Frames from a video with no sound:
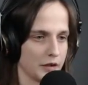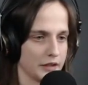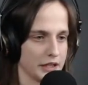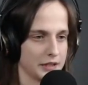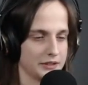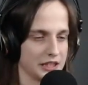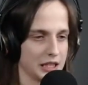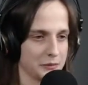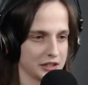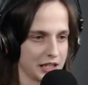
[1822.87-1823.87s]
If the
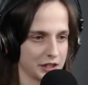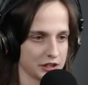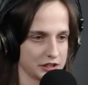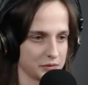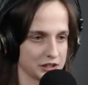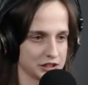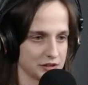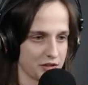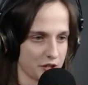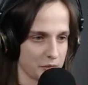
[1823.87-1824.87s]
game can actually
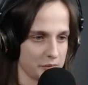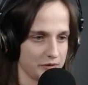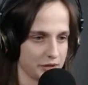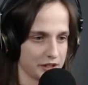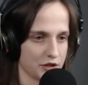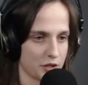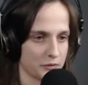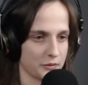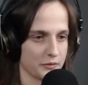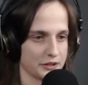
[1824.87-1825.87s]
register a jump, maybe if I can jump
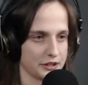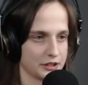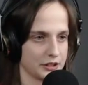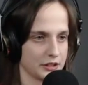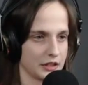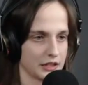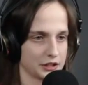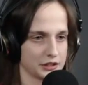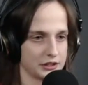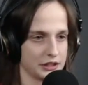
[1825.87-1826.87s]
from this thing,
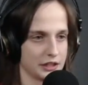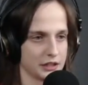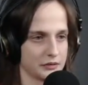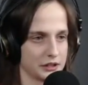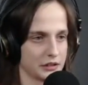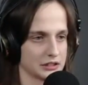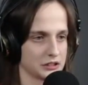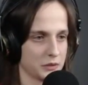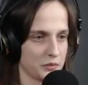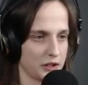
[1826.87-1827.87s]
actually. Yeah, there we go, that's
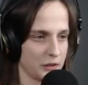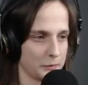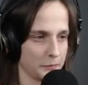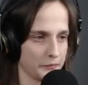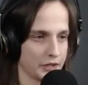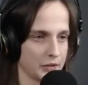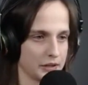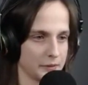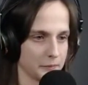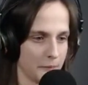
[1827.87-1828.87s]
so much better.
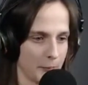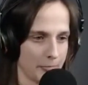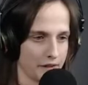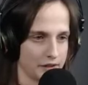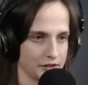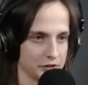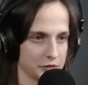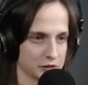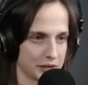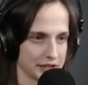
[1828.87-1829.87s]
Alright. New
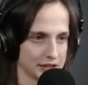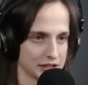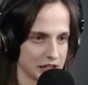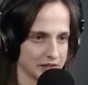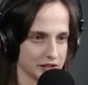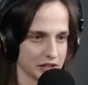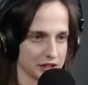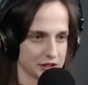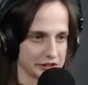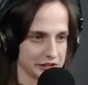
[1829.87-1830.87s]
strat discovered,
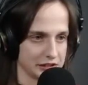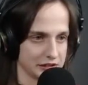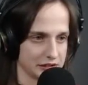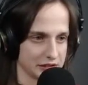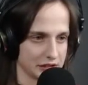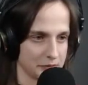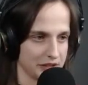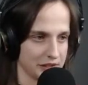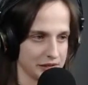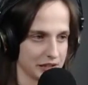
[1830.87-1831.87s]
actually. Let me
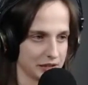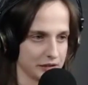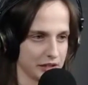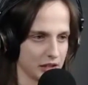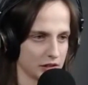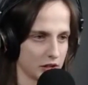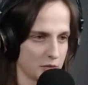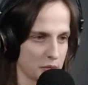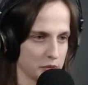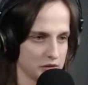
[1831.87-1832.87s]
tell you that. Okay, another
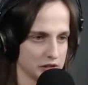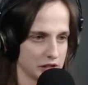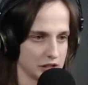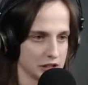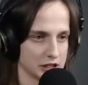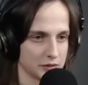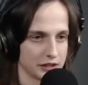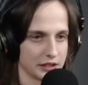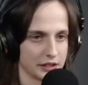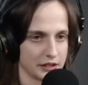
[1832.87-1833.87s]
object boost. So we're
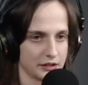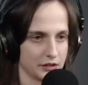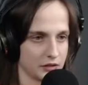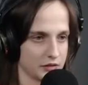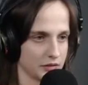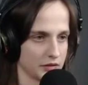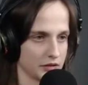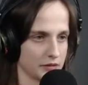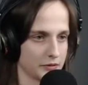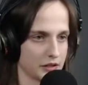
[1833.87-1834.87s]
gonna get... Oh, not
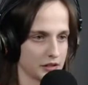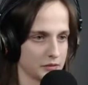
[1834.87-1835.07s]
that far.